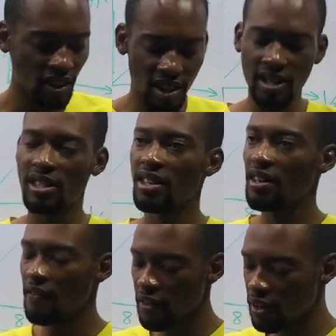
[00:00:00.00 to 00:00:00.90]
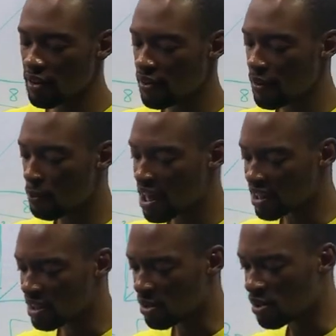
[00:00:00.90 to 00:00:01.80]
is the
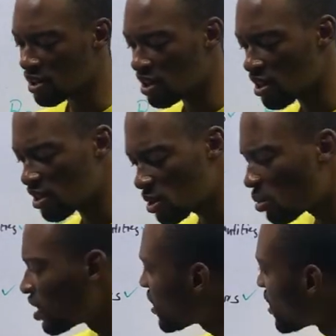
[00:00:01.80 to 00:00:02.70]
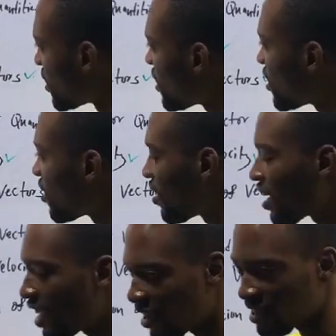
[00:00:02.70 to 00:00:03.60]
magnitude. So this is it
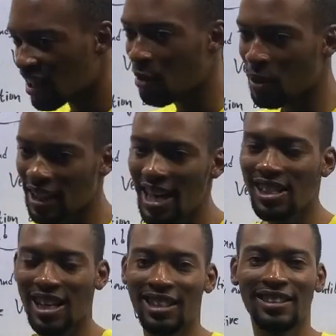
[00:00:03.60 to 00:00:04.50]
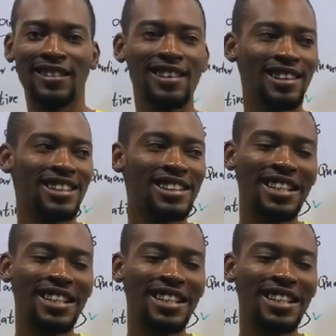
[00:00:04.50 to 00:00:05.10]
as an appetizer. In the